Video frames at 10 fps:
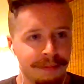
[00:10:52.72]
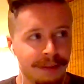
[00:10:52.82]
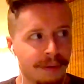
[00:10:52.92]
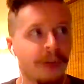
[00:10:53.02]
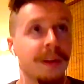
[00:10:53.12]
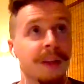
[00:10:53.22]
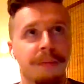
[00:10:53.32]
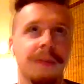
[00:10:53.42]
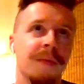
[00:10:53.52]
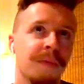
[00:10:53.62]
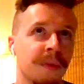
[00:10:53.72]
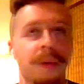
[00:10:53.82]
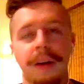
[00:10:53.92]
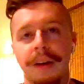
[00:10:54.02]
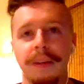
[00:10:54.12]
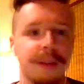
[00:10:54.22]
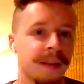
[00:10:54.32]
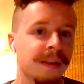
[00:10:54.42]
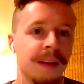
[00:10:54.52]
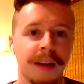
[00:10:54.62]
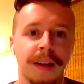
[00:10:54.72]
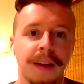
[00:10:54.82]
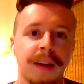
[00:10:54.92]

known this person for a while, this and that.